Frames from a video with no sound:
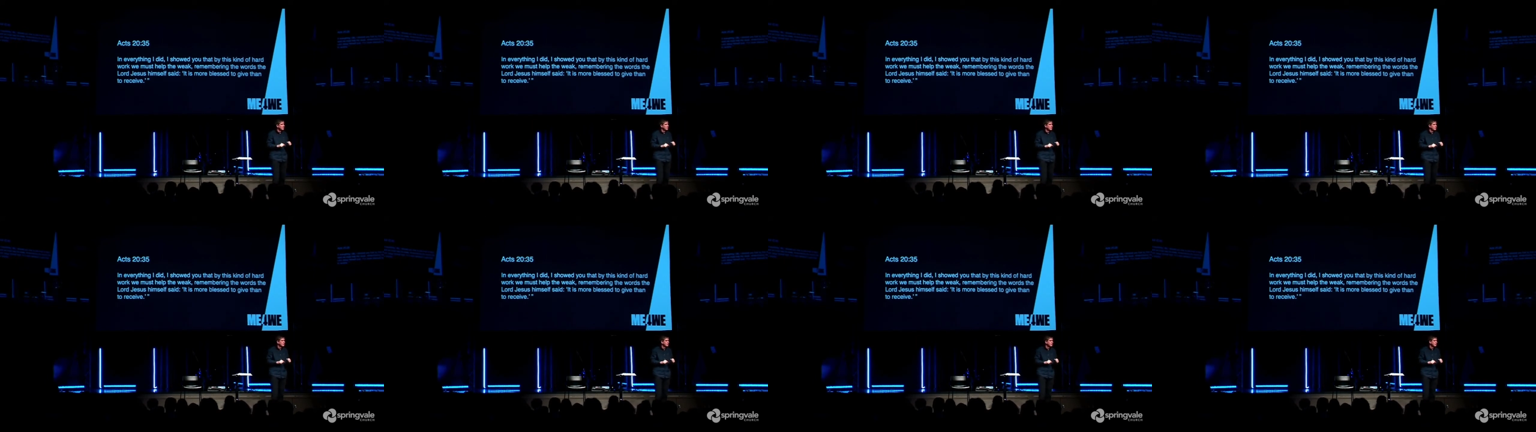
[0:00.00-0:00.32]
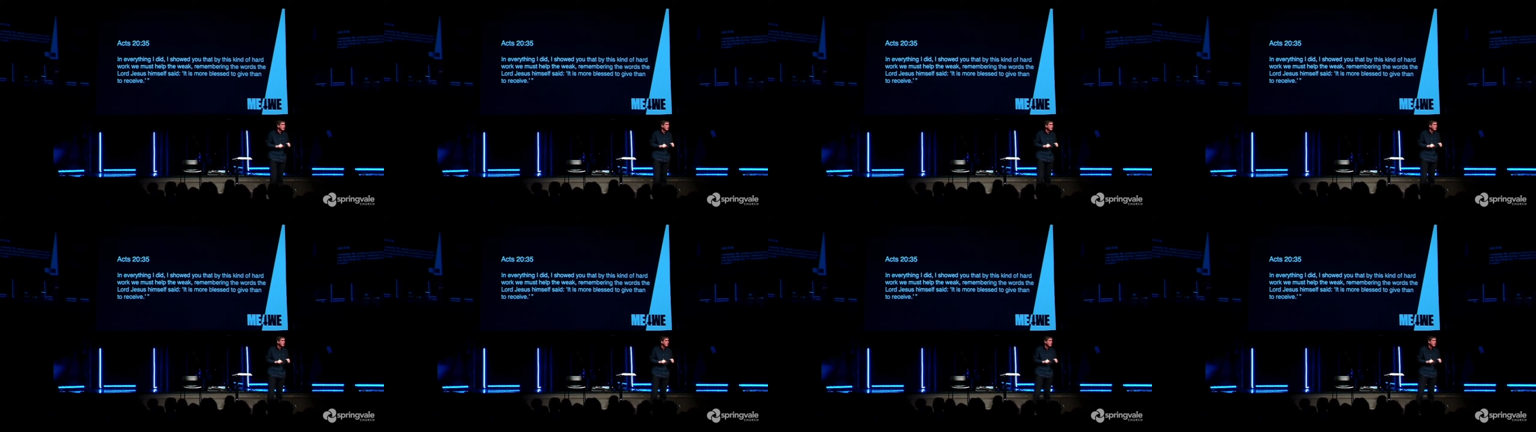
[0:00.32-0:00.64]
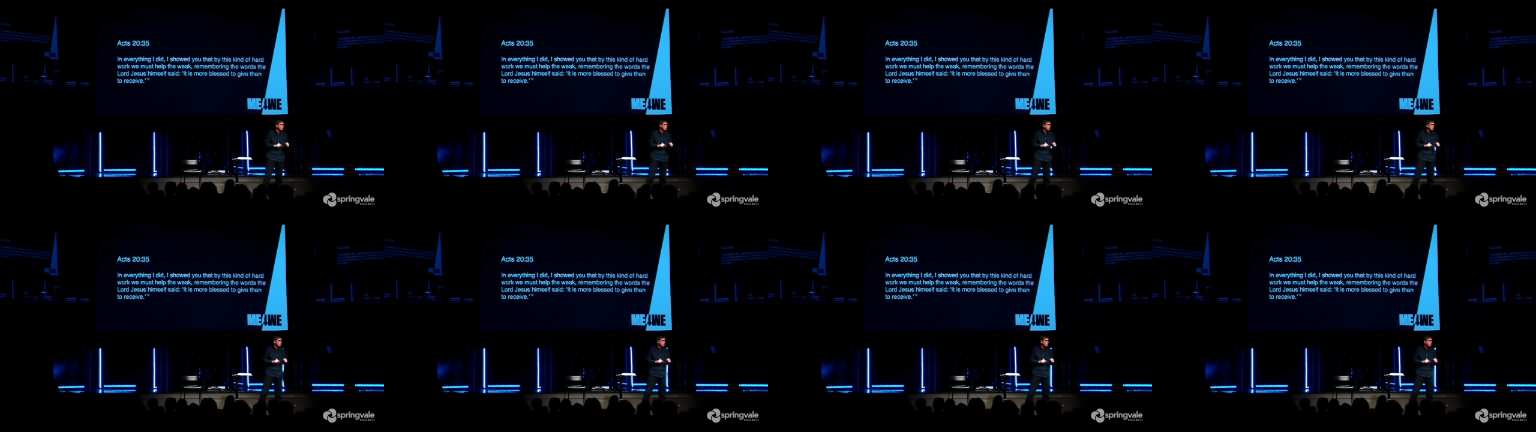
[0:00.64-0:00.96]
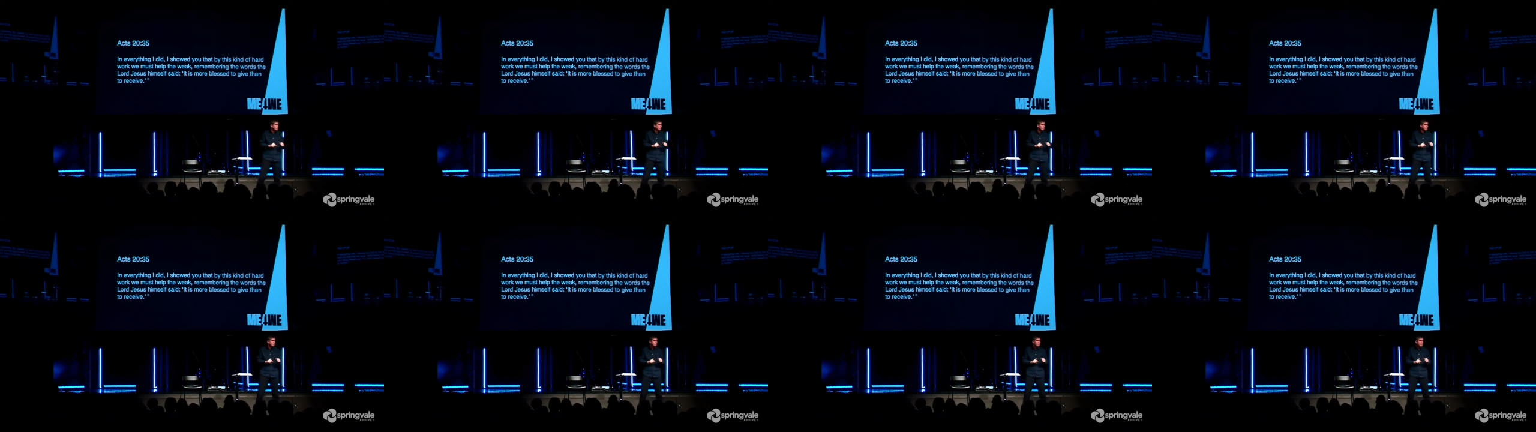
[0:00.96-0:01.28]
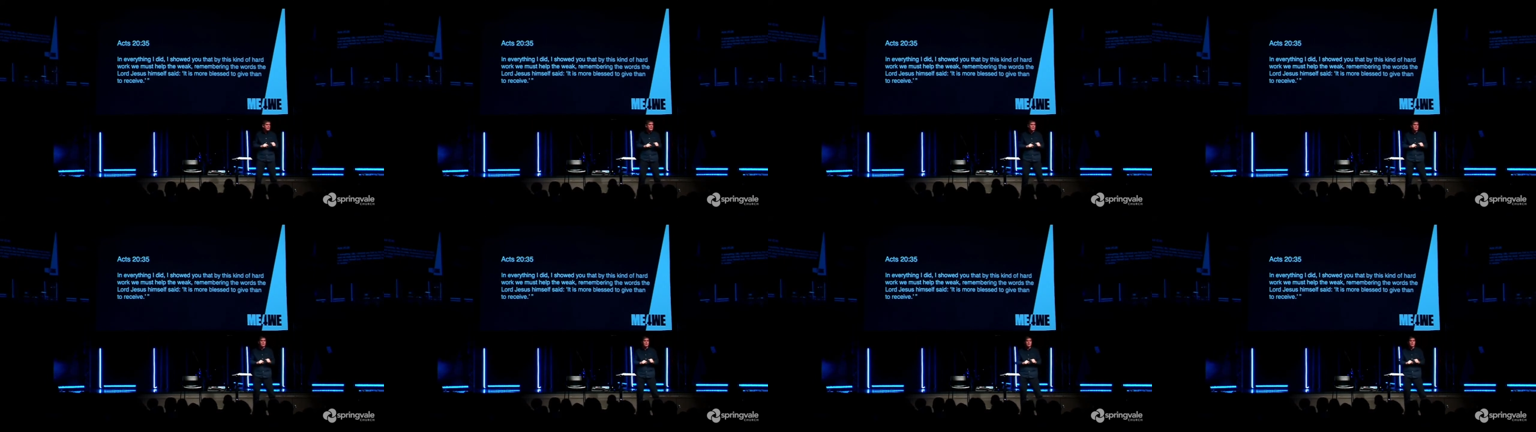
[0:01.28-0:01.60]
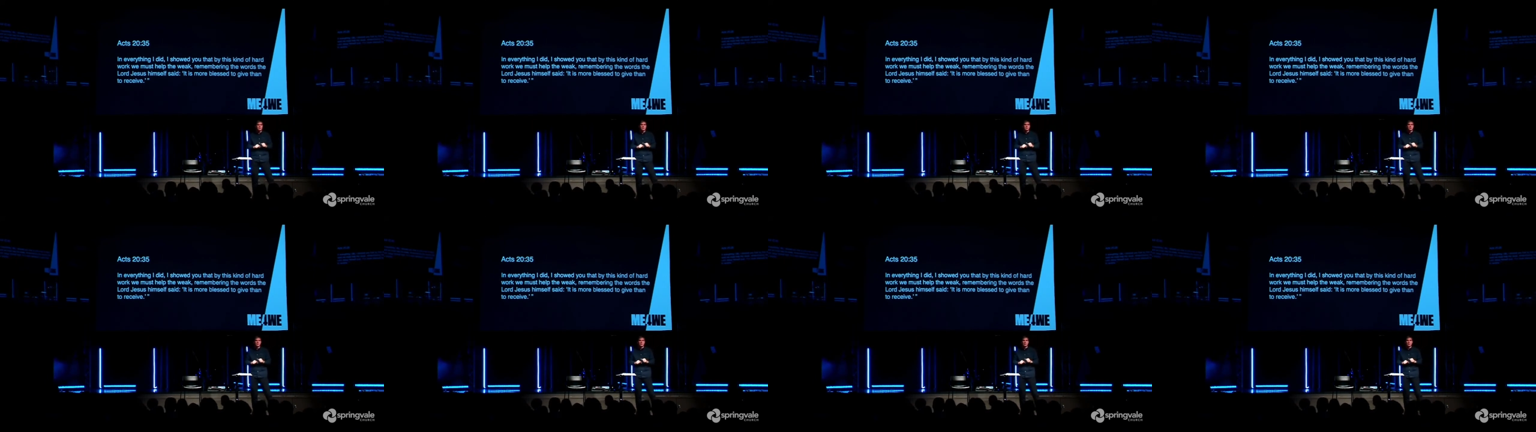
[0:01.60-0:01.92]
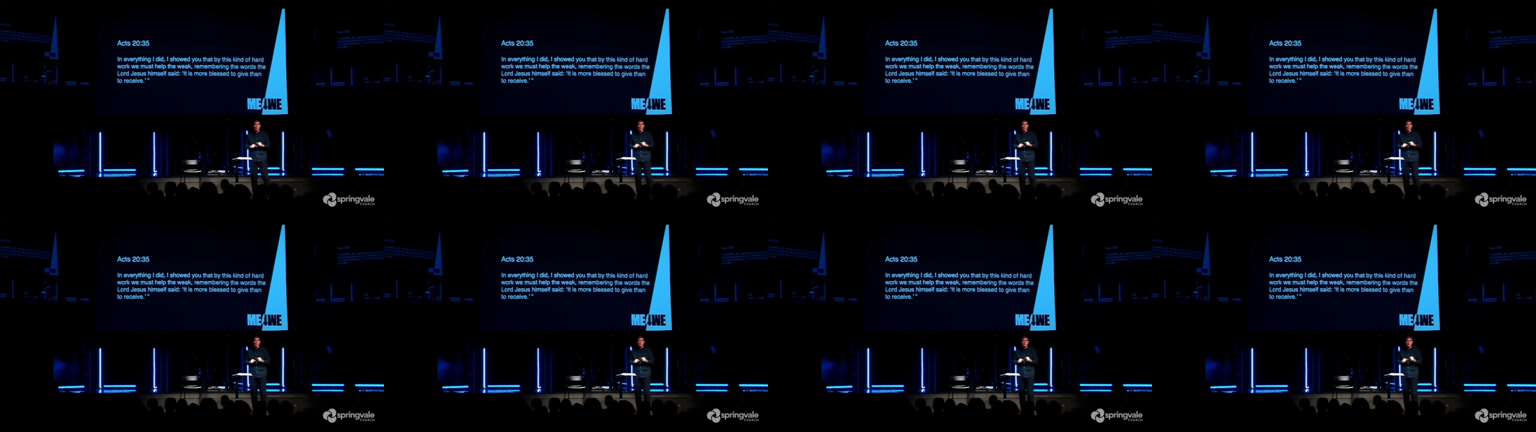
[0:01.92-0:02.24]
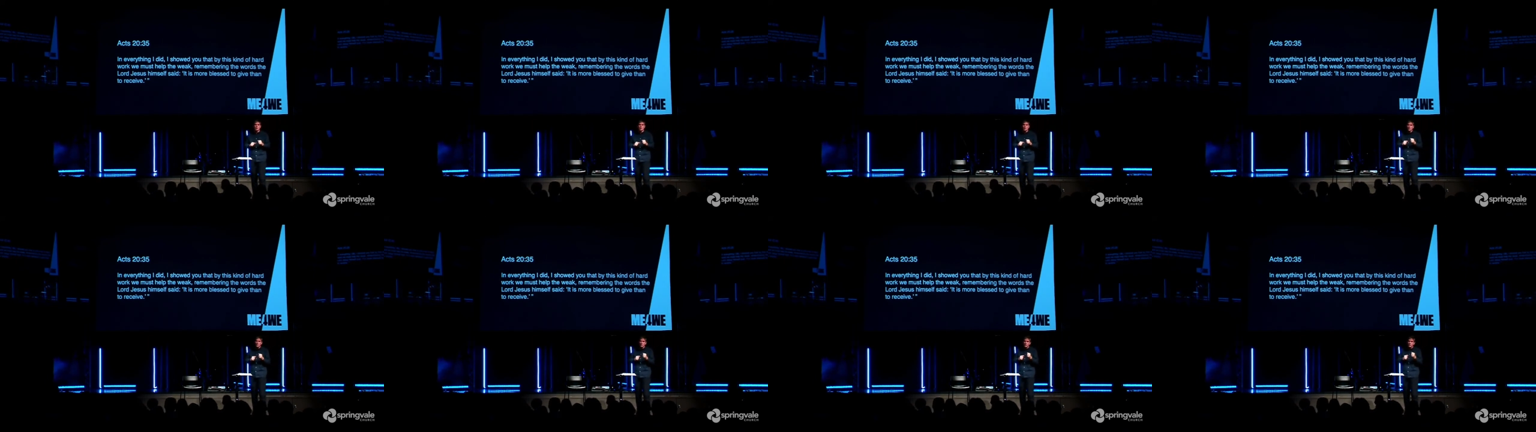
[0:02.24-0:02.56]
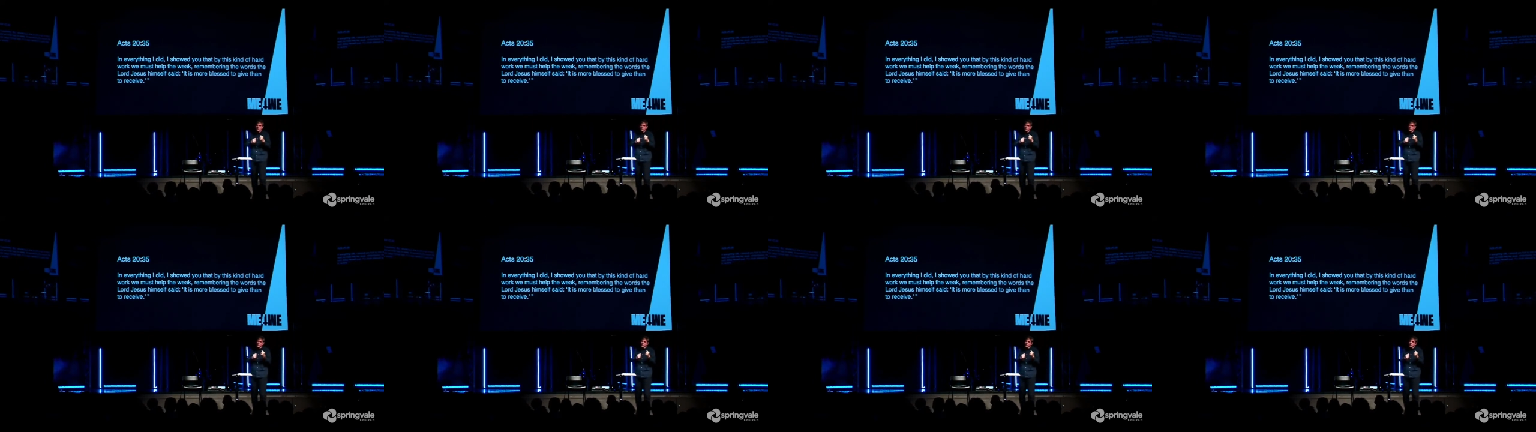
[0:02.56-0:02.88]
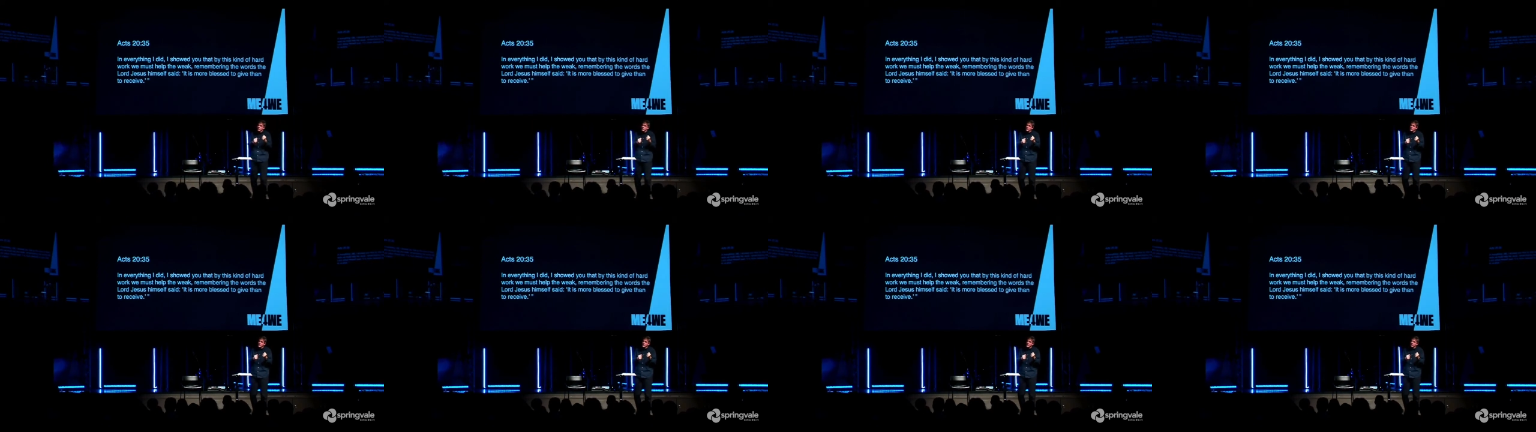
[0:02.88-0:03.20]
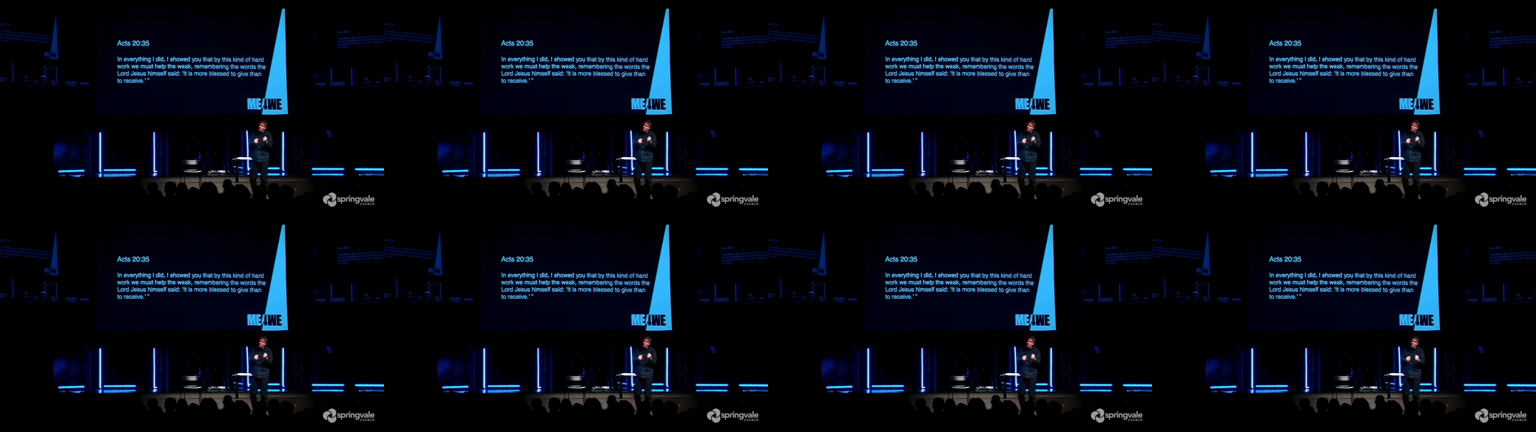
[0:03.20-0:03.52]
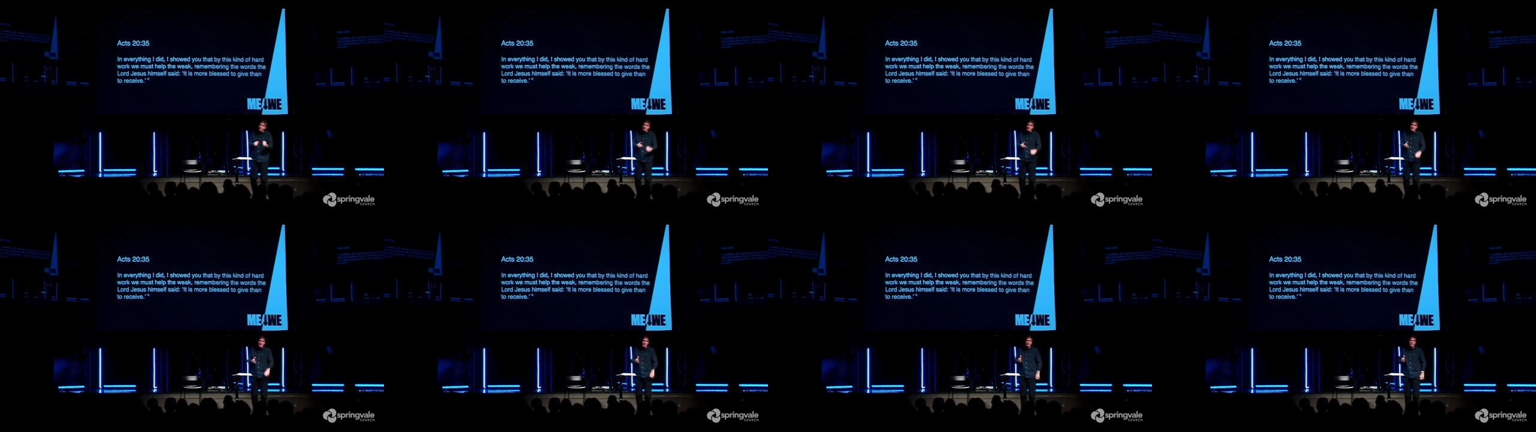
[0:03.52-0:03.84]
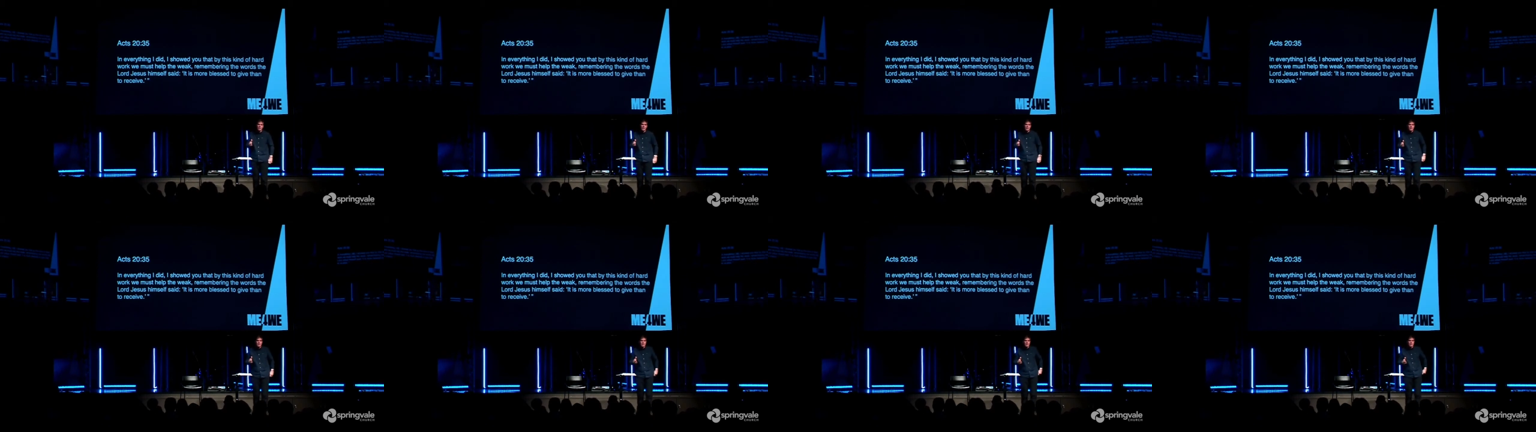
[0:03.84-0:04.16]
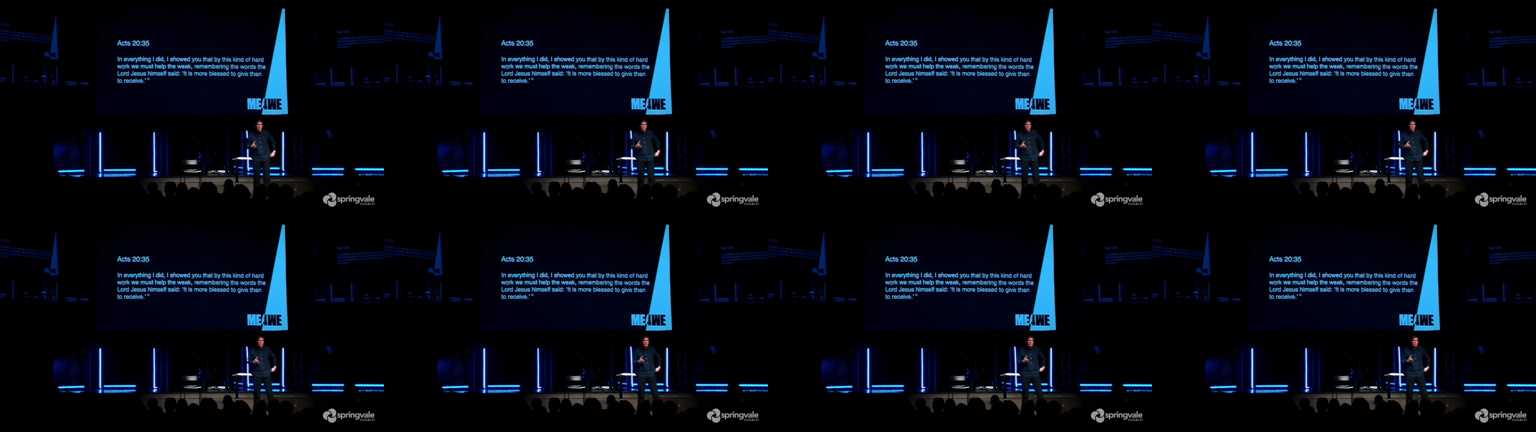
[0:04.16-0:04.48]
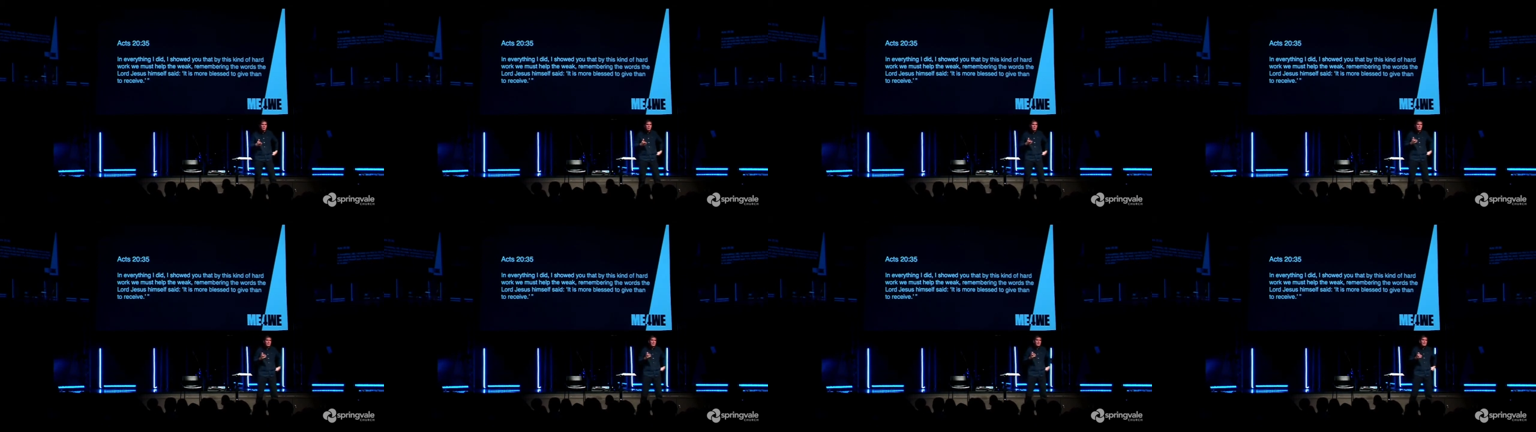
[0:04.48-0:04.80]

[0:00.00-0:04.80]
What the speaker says: No face is visible, so there are no lips to read.